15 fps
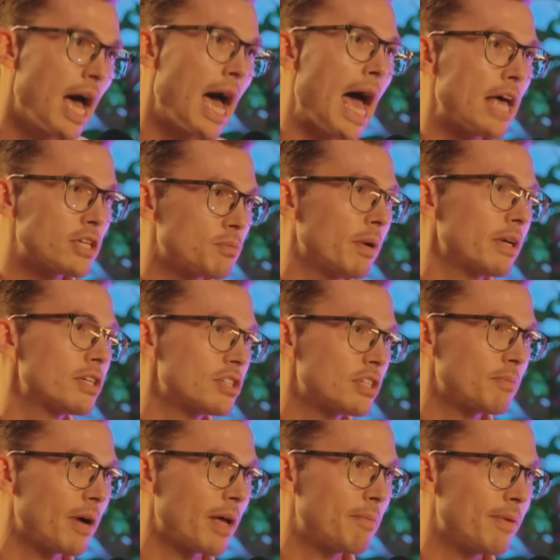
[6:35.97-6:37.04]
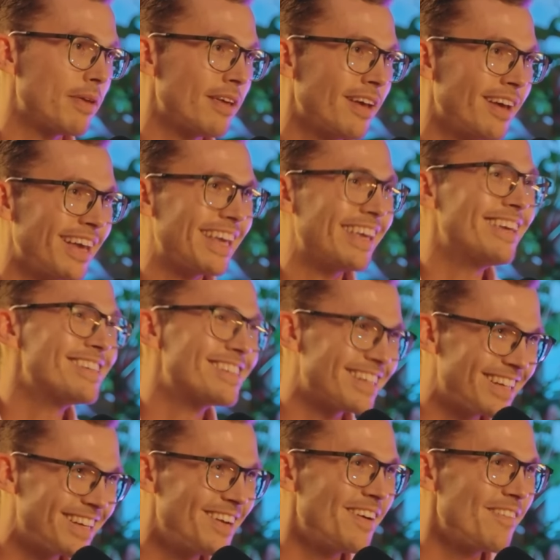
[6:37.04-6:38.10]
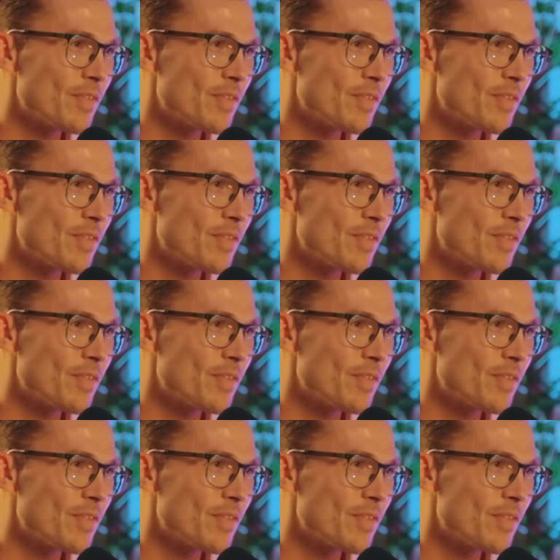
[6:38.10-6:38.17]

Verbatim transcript: as much as it might be easy